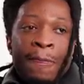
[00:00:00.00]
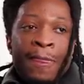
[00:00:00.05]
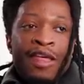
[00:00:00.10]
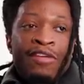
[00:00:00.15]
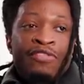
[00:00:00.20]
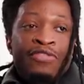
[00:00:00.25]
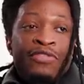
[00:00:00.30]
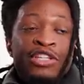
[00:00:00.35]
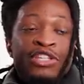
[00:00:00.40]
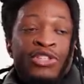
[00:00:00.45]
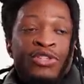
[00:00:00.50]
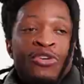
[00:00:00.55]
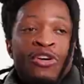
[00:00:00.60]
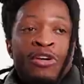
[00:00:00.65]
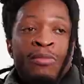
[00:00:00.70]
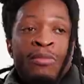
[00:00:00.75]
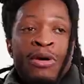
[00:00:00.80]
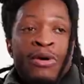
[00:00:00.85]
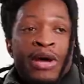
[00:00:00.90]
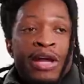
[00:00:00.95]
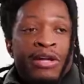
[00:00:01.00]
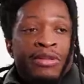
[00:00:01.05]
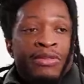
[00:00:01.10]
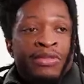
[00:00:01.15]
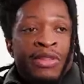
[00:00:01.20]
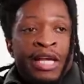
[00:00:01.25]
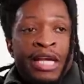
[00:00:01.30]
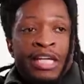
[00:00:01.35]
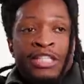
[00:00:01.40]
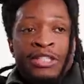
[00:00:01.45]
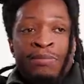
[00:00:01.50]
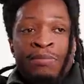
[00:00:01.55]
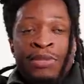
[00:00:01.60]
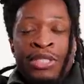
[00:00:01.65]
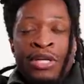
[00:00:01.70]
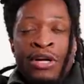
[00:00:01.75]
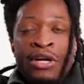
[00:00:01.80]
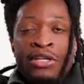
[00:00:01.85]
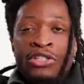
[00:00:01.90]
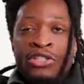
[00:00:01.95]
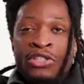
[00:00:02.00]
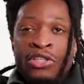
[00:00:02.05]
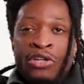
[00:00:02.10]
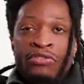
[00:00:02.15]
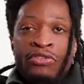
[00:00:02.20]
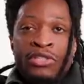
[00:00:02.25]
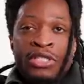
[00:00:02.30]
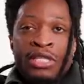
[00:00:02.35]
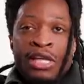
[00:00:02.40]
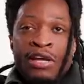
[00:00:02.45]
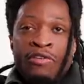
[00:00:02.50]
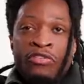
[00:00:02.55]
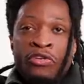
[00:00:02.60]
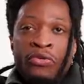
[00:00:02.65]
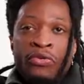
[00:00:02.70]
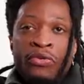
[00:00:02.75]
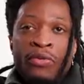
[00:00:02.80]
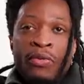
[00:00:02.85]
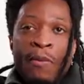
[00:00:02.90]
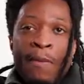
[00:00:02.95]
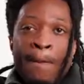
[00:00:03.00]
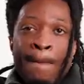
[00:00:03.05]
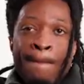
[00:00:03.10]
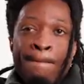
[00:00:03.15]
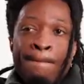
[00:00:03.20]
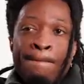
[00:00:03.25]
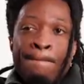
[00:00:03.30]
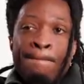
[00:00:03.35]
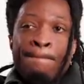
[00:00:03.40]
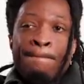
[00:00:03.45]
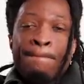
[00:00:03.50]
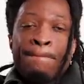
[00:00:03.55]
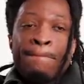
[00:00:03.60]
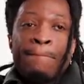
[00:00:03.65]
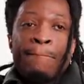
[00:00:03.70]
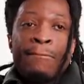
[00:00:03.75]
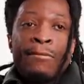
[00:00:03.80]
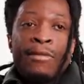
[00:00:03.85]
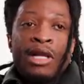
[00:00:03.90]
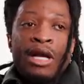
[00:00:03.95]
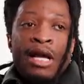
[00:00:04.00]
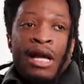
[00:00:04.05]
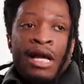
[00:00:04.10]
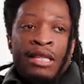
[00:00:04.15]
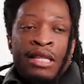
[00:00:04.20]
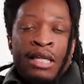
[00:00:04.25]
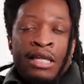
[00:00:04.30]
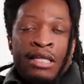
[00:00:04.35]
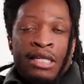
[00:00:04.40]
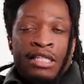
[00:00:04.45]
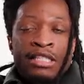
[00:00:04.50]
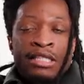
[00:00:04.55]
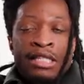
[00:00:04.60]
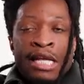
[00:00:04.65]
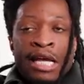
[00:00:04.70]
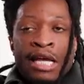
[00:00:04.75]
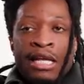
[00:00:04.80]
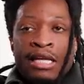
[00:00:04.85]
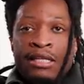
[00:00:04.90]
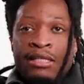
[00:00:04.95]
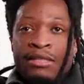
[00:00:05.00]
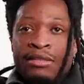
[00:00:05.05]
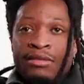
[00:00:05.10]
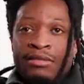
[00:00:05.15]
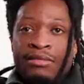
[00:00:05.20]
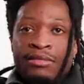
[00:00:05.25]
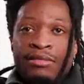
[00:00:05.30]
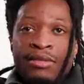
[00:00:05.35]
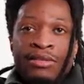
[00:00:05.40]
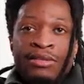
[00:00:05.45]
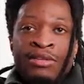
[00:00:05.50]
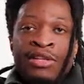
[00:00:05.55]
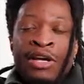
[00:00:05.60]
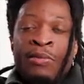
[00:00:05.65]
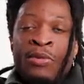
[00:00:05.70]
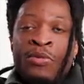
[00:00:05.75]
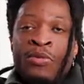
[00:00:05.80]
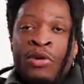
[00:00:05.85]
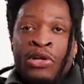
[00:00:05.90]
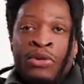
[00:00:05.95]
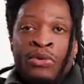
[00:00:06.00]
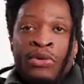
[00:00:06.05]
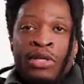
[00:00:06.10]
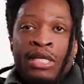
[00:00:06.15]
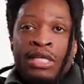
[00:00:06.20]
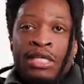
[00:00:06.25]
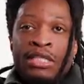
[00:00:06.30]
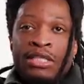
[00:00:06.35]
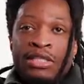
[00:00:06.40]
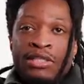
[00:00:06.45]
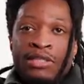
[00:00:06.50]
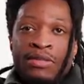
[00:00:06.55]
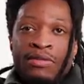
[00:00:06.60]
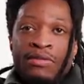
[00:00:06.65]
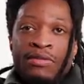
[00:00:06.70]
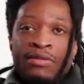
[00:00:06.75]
if we're talking about like things beyond surface level, I think that's like number one on the list.